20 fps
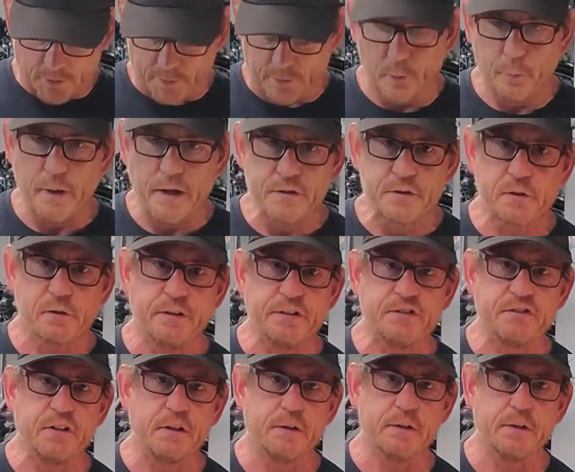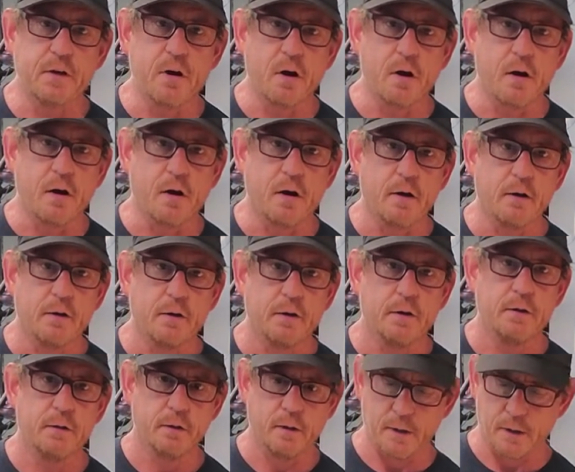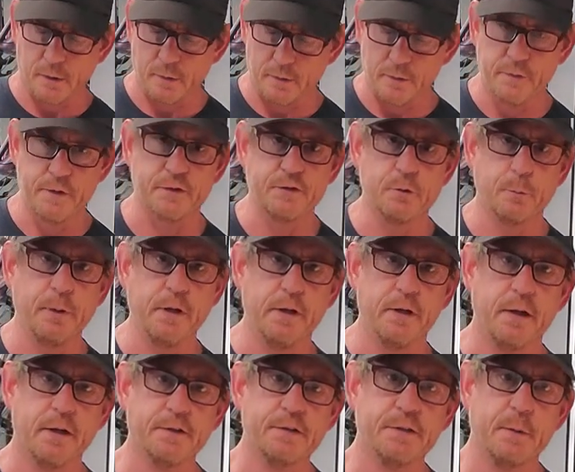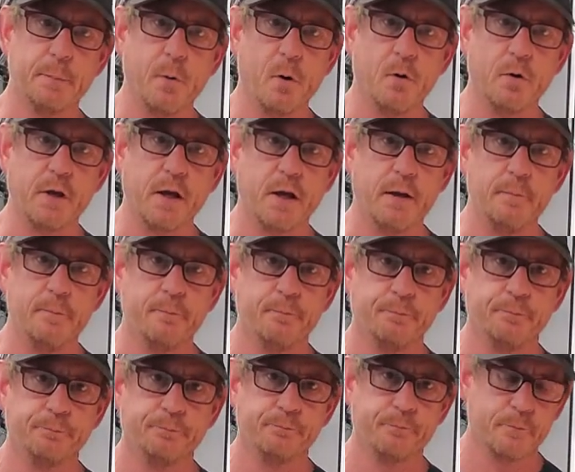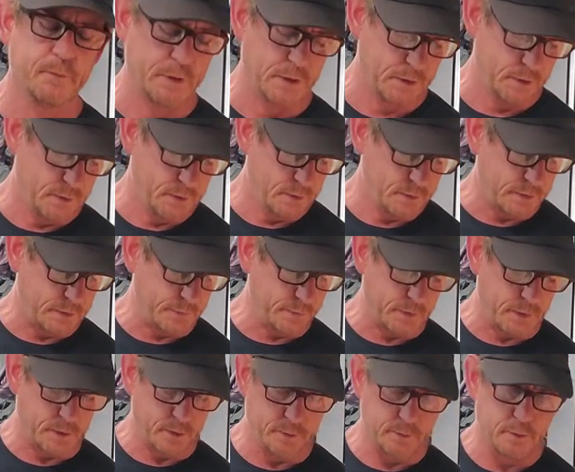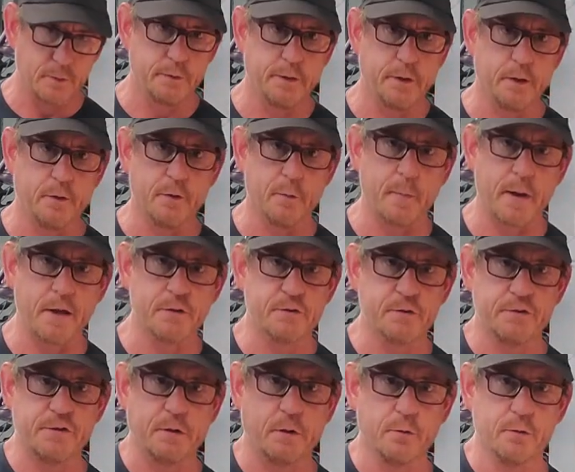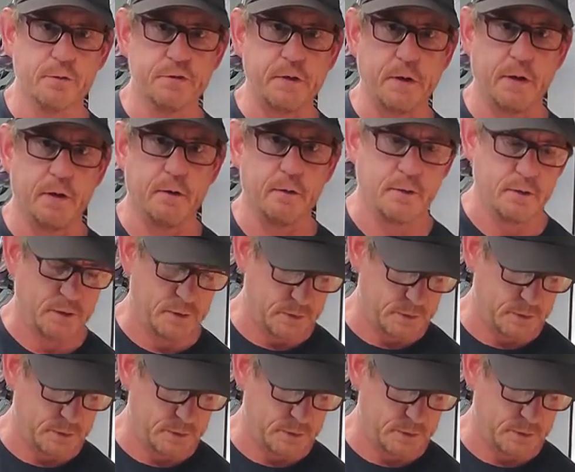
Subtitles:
It'll basically sit in the car. This will be against the bulkhead, and then the master cylinder's here,